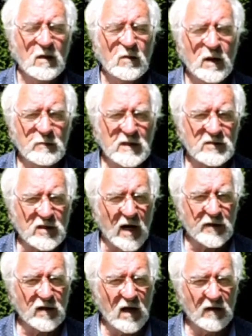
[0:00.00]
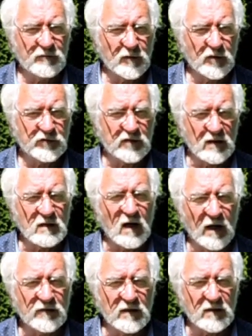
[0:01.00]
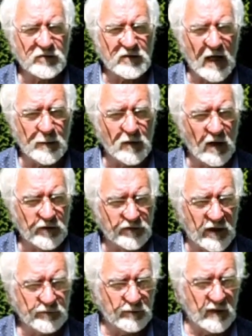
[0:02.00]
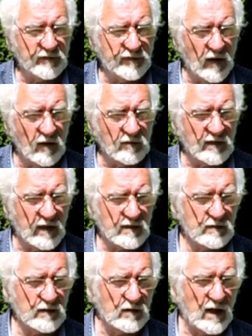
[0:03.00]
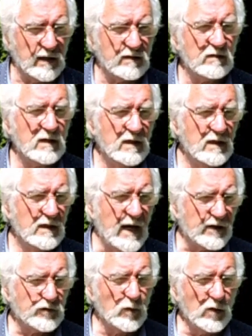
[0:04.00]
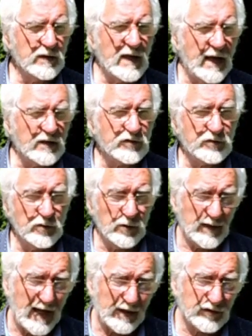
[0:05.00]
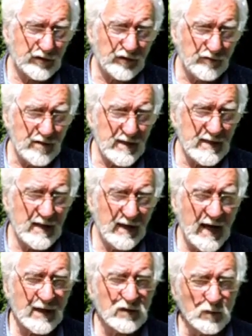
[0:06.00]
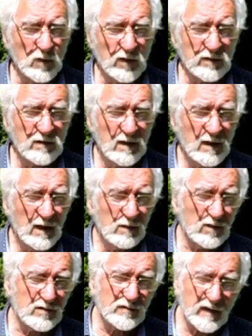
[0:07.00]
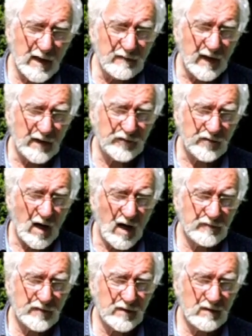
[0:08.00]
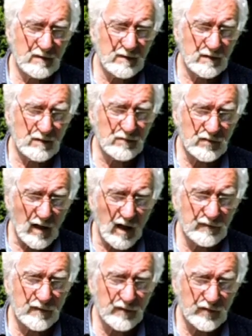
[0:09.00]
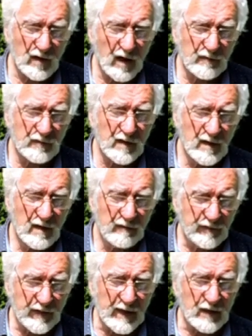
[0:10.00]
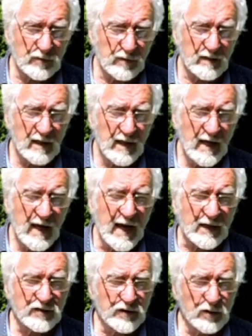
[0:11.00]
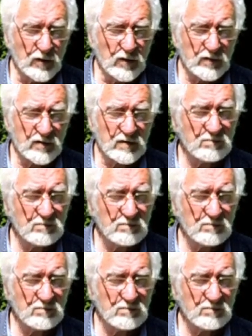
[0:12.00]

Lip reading: When we started off first on the stabilization, we found that you had X1, X2 and X3. X1 was very, very soft, soft feel to it. X2 was